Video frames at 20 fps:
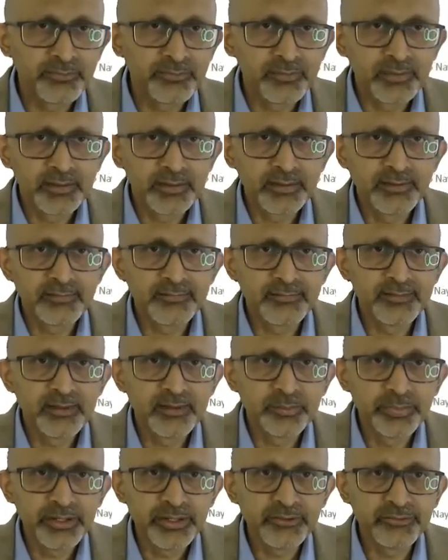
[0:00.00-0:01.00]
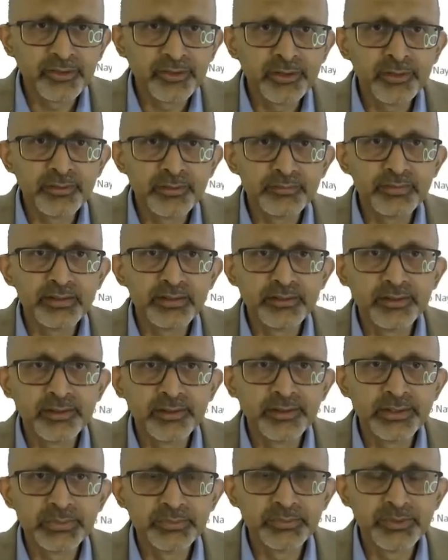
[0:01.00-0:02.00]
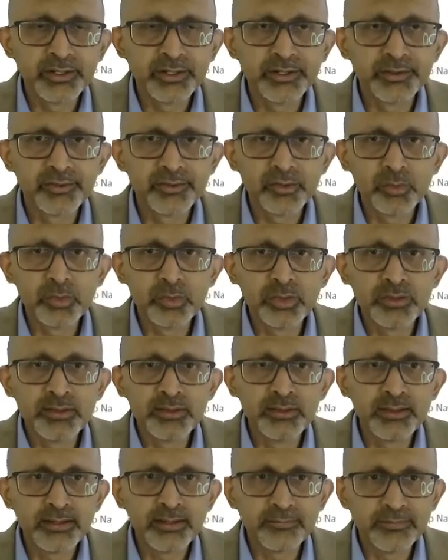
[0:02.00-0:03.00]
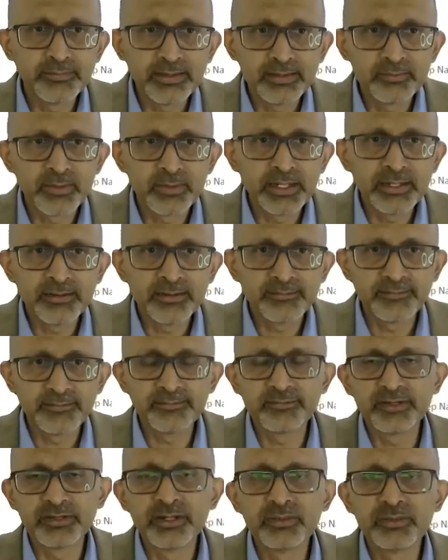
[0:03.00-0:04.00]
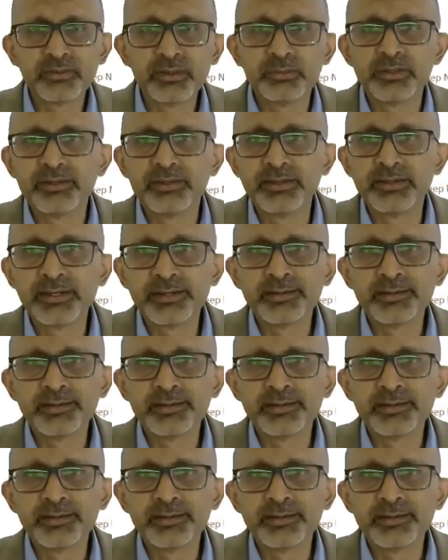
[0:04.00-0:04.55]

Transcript: This is the patient with the robot, with one assistant will be there,